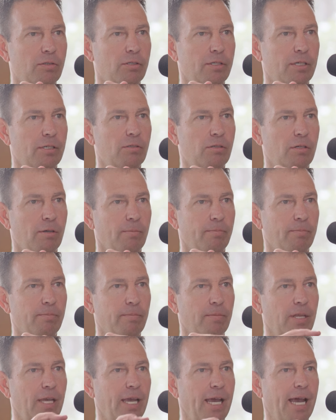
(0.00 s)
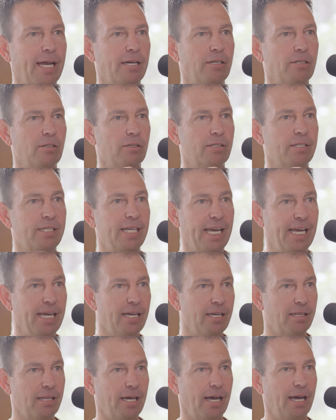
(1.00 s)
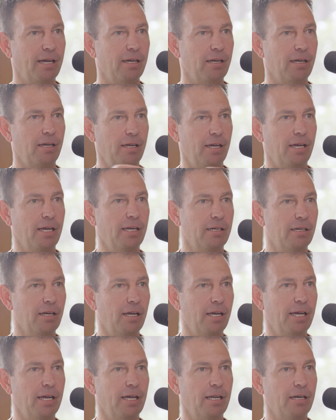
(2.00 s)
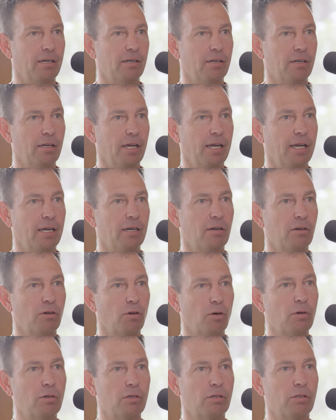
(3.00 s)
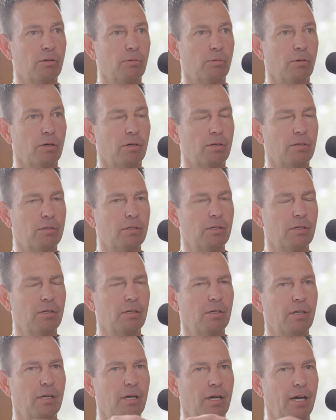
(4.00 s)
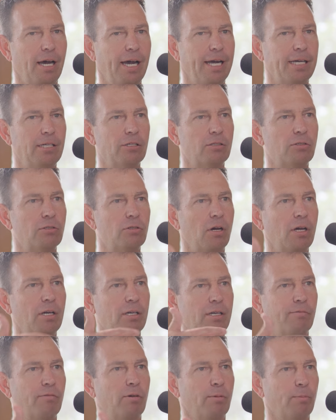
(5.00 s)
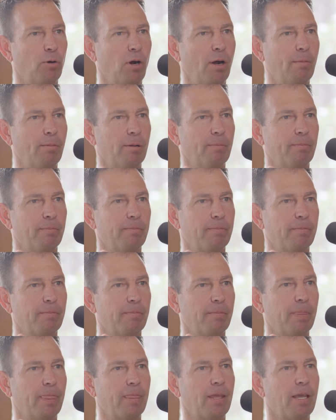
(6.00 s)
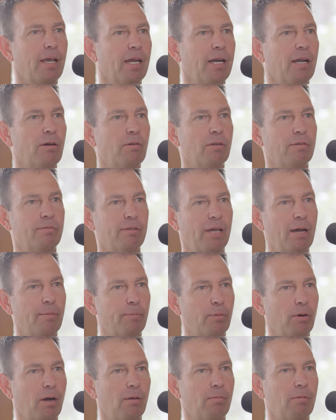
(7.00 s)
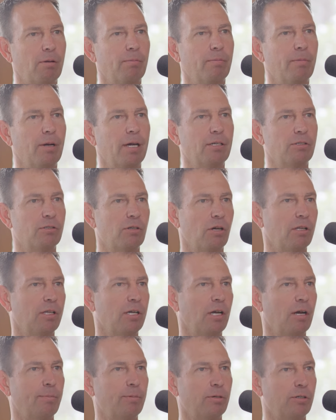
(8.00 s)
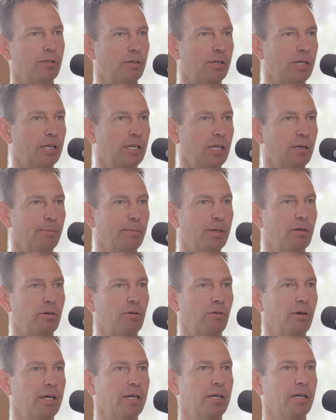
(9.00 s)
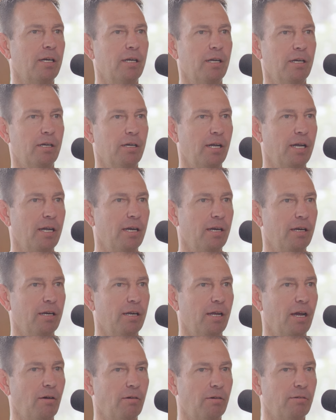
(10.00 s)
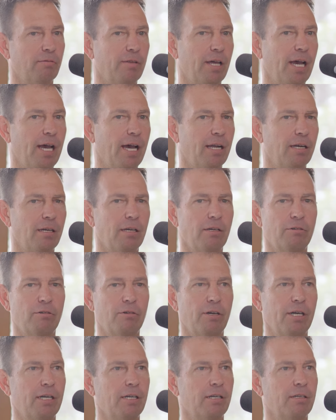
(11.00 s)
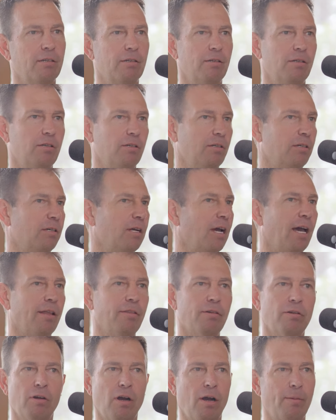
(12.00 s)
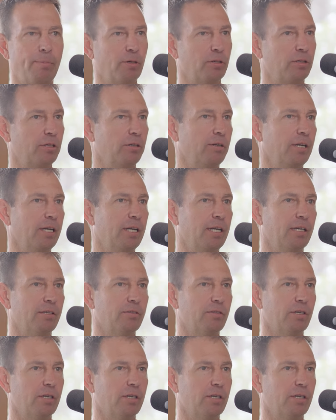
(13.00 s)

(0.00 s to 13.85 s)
system had to take that and and and hurt the world. I just saw a different problem. Mm-hmm. And out of that problem, I saw the opportunity in Bitcoin. And, and out of that, I created other opportunities